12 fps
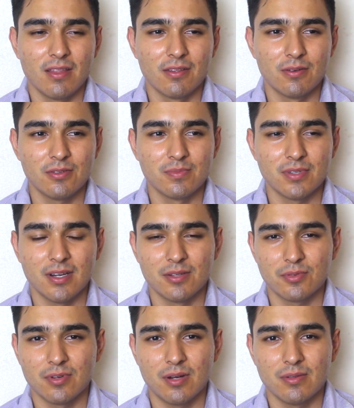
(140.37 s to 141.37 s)
there were some
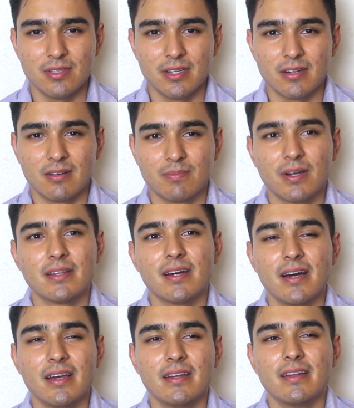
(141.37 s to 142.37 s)
times where I was like on my
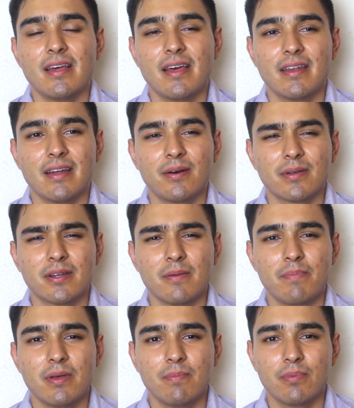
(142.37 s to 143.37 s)
diet and I'll get
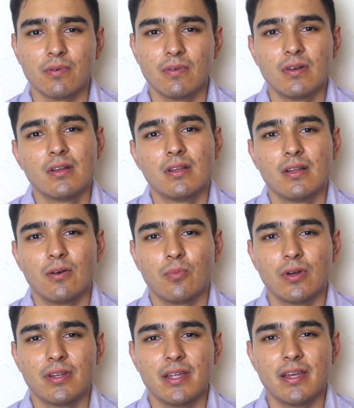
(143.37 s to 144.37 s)
a pimple
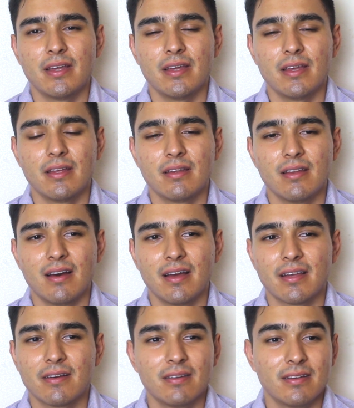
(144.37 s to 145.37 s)
one day and
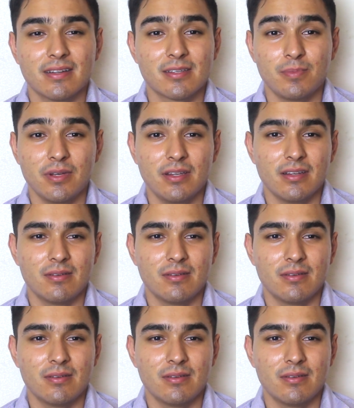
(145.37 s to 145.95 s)
I couldn't explain it.